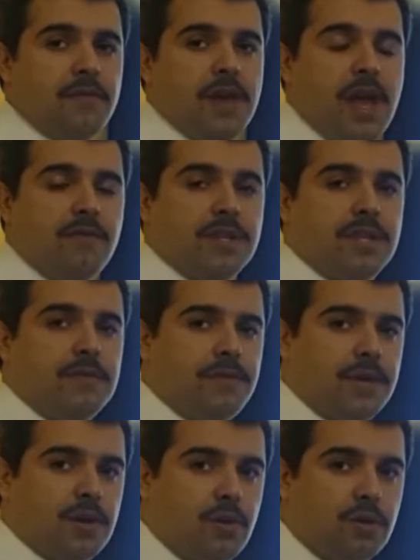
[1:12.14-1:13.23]
we have a
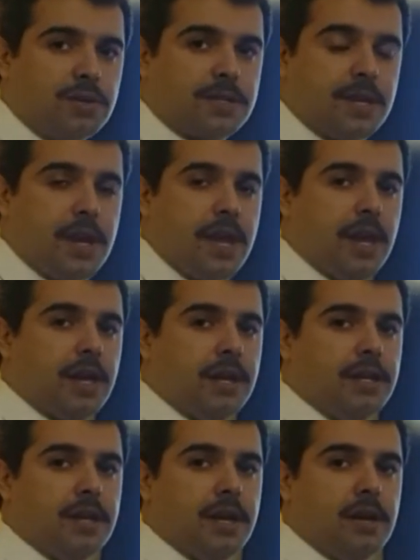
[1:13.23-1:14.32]
different codes
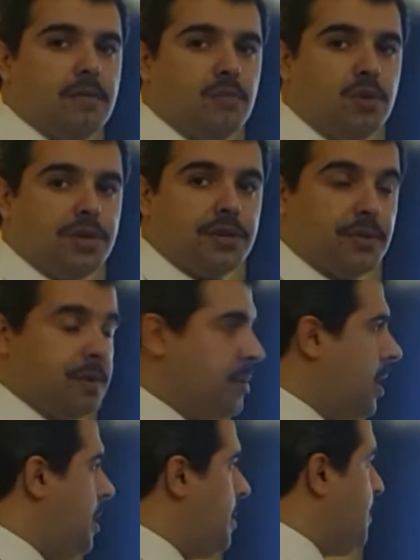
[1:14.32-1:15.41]
in MultiRebar.